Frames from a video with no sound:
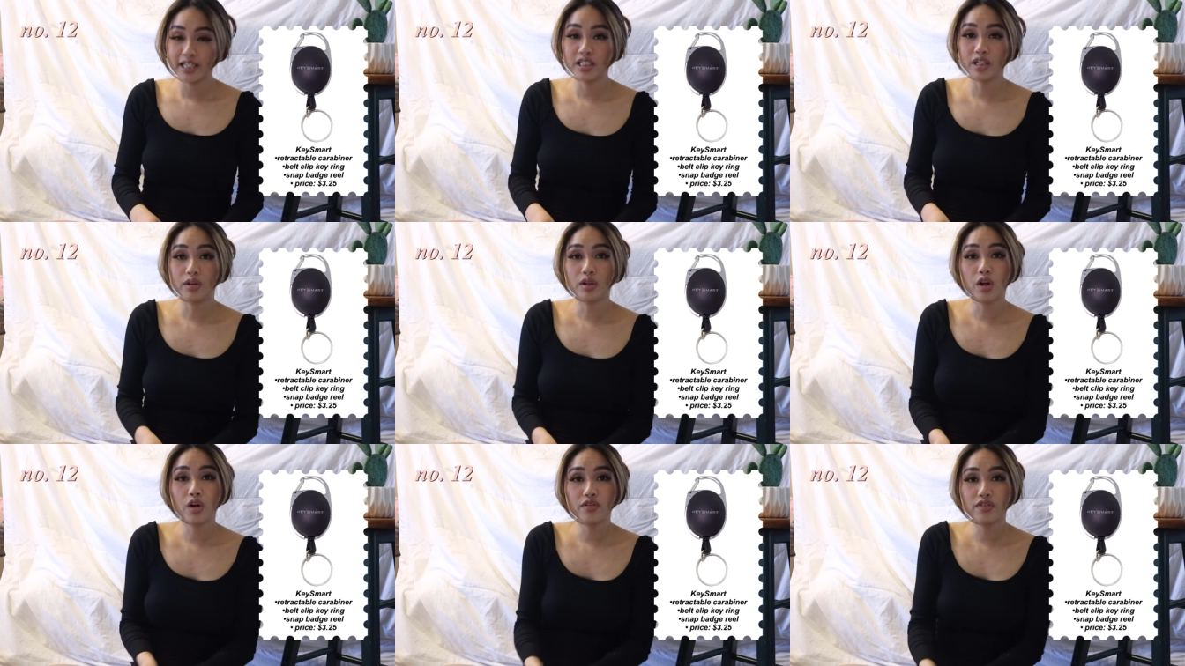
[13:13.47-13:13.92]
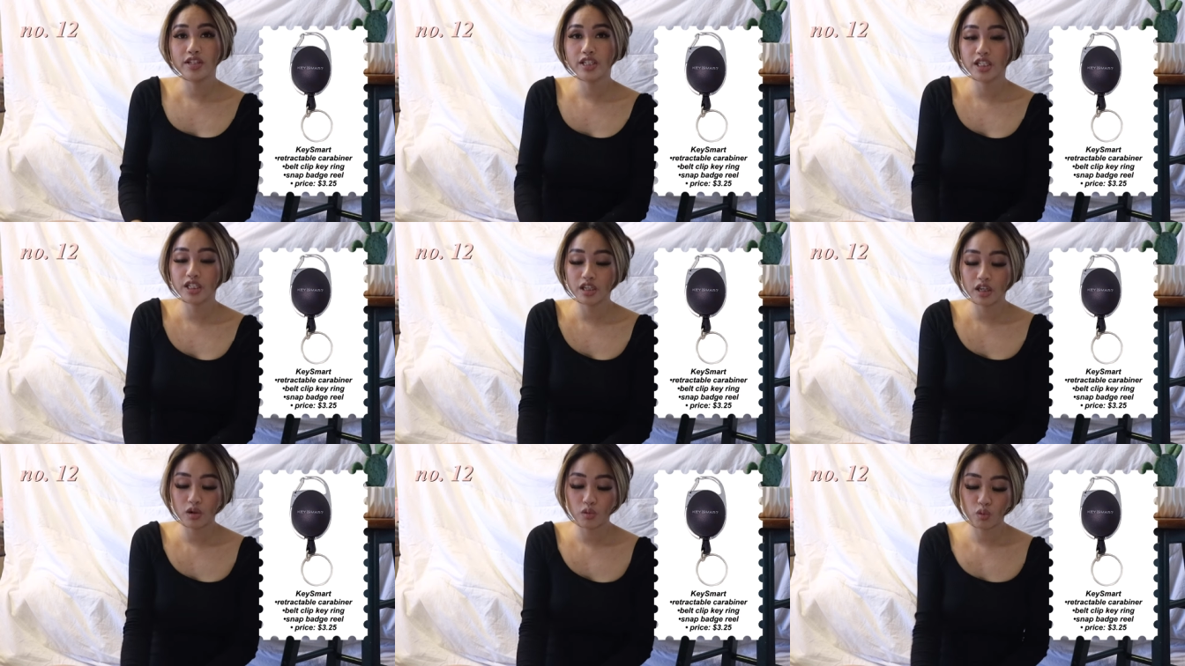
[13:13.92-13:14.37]
don't know if this
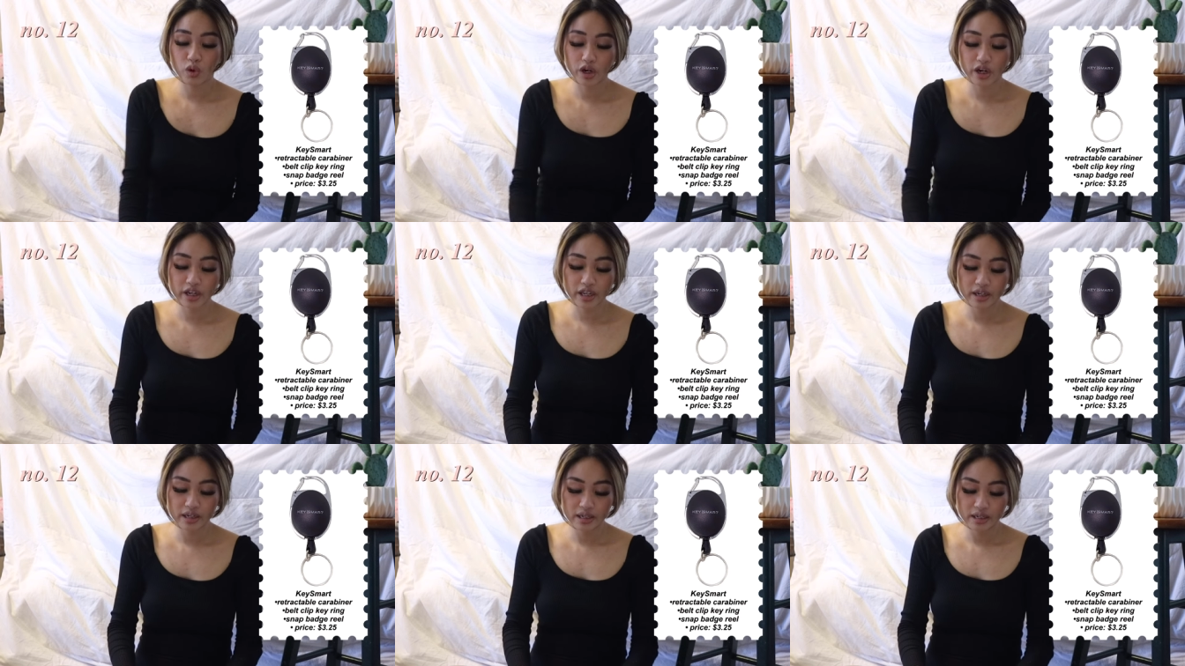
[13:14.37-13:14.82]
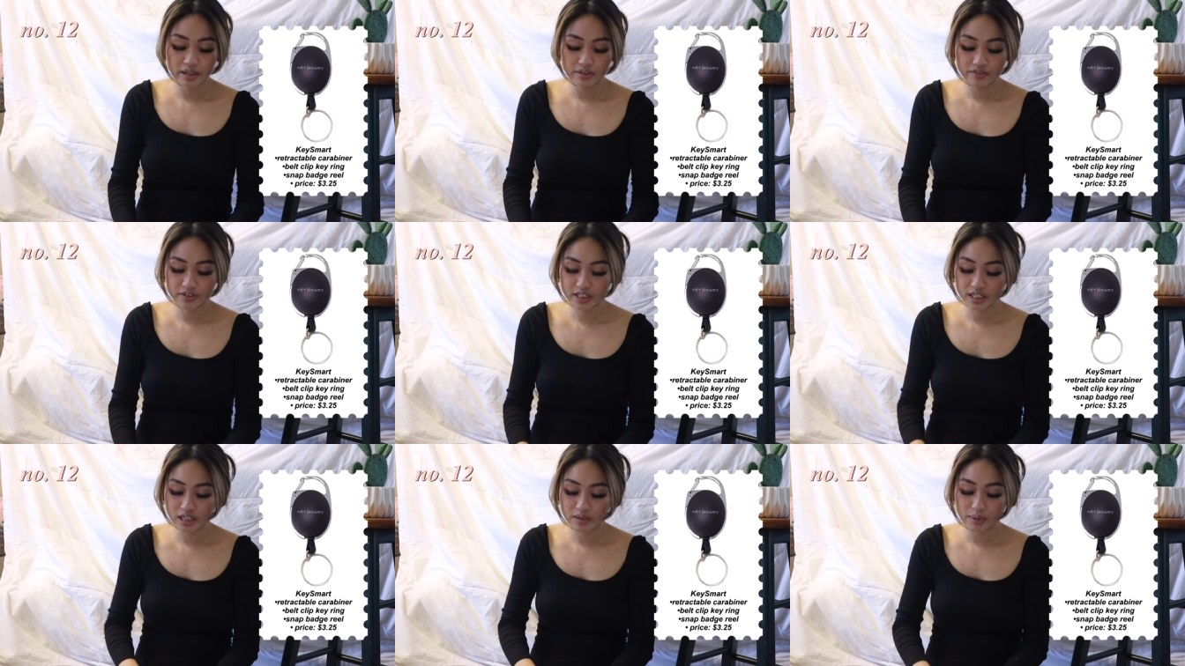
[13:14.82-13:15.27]
is going to work and if
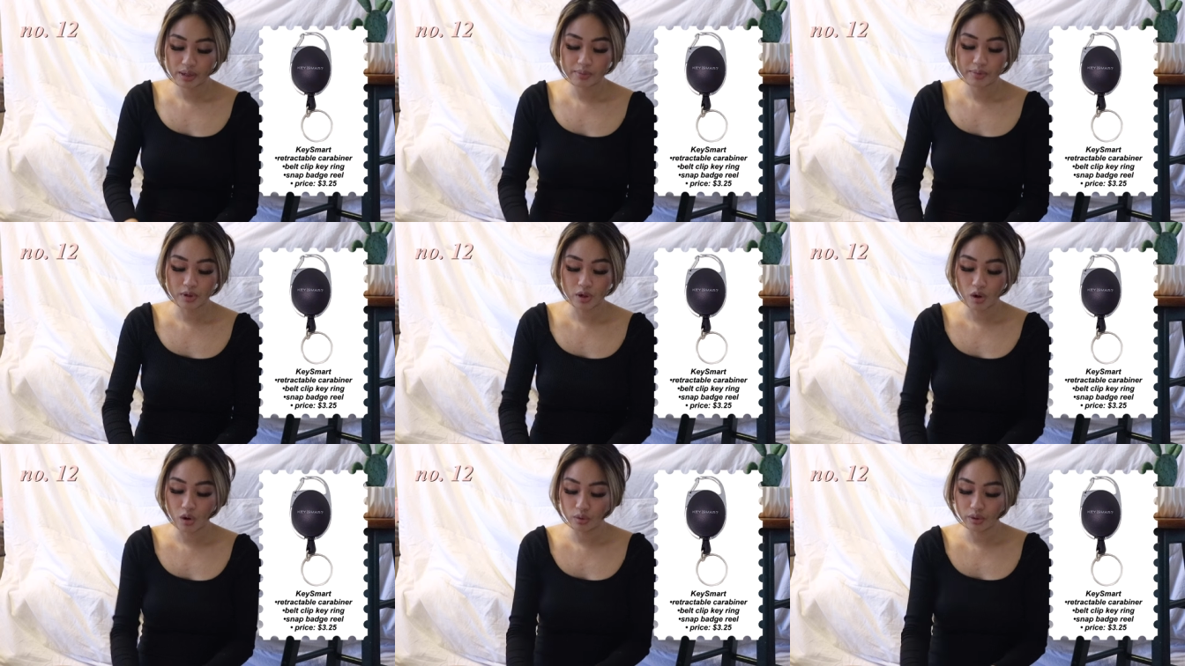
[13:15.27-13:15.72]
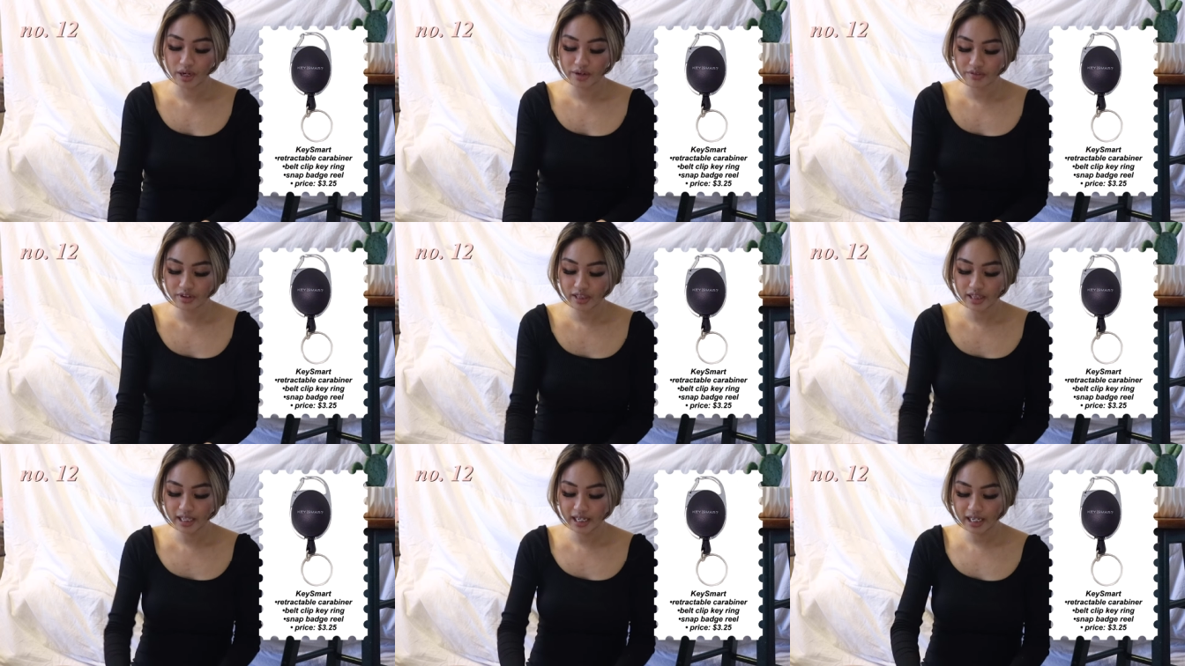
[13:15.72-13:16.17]
it's going to be able to hold
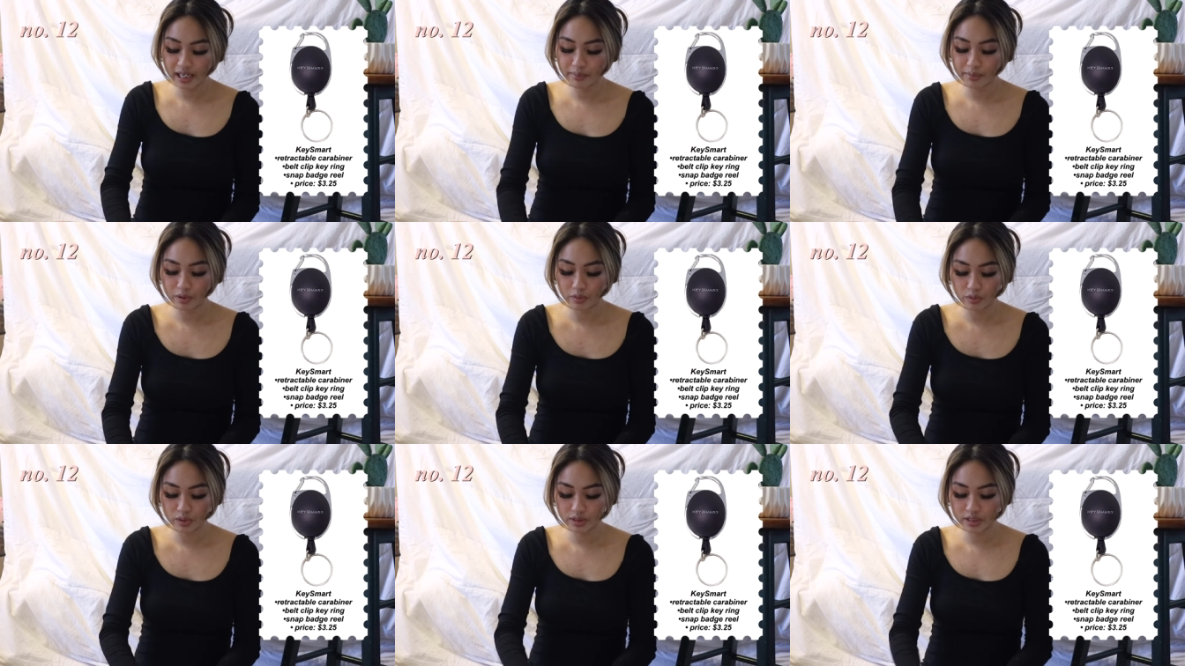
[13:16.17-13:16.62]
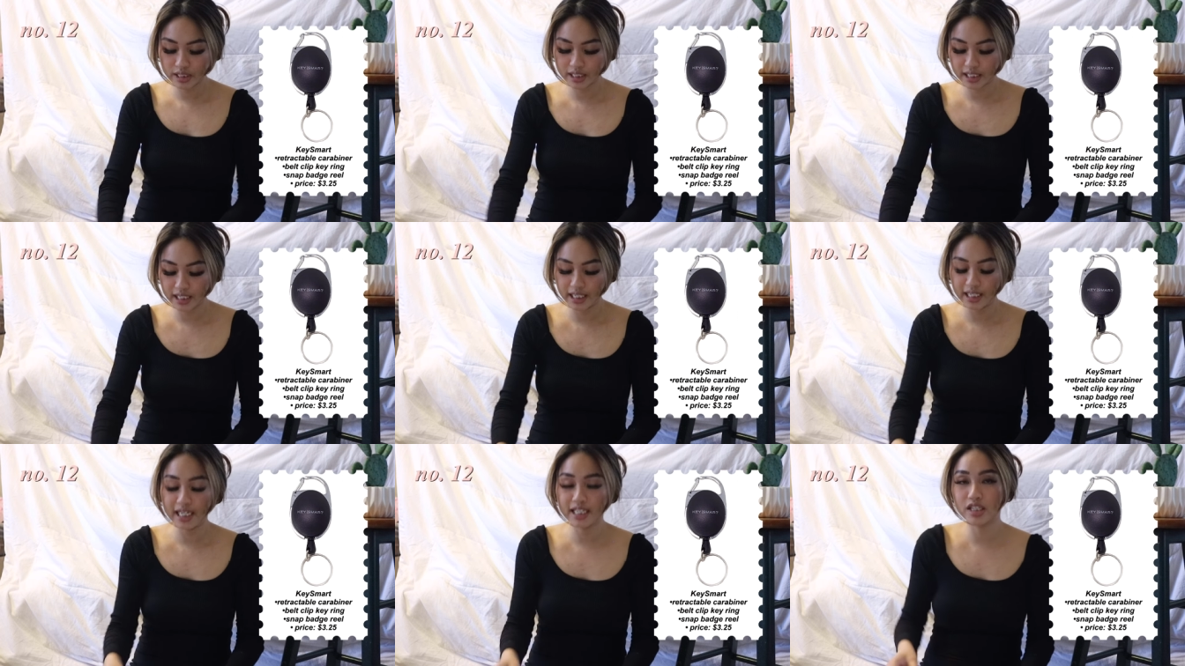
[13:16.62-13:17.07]
everything, but we'll
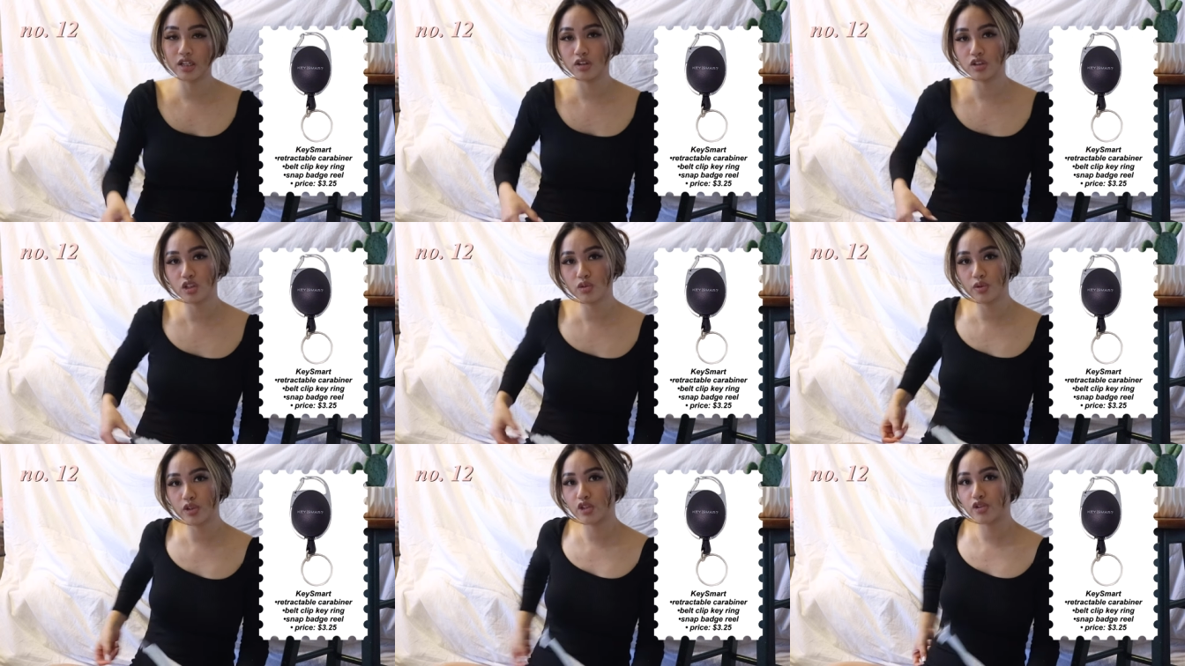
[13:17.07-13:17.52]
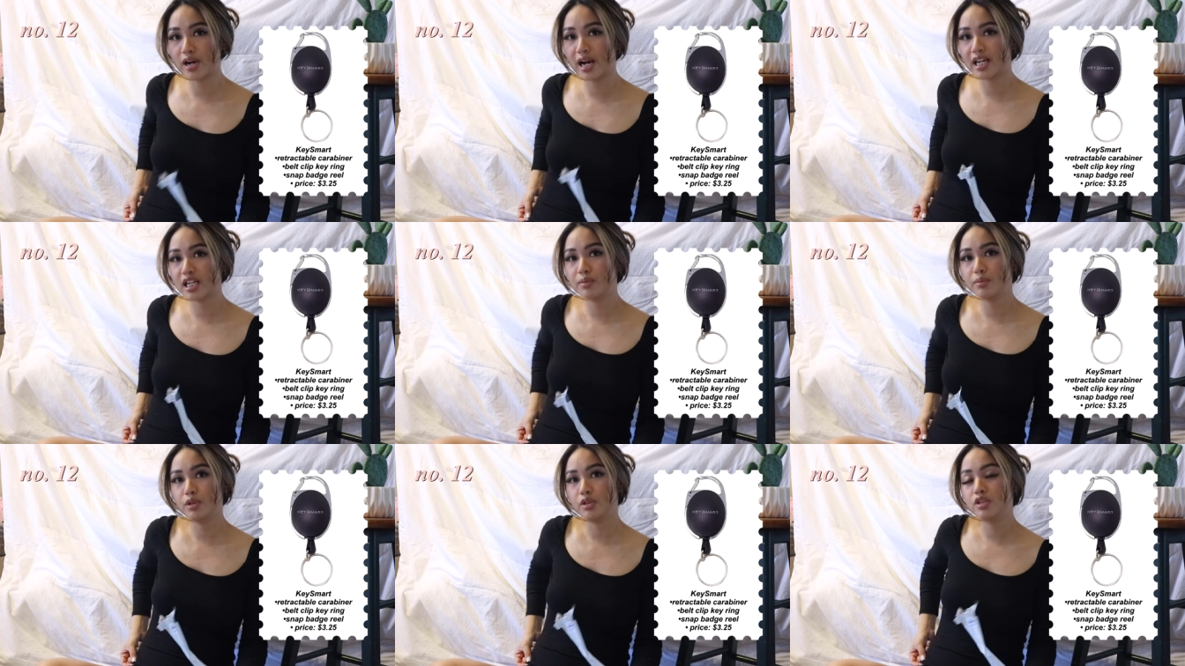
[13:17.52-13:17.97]
see. It's also
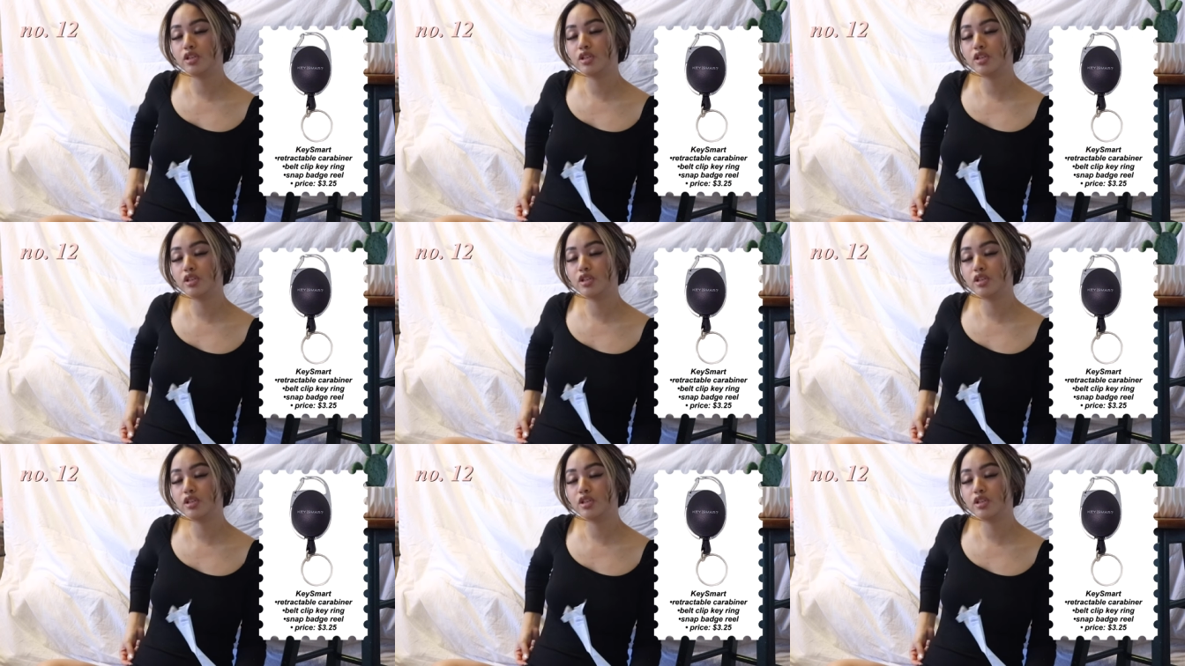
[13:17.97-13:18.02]
retractable.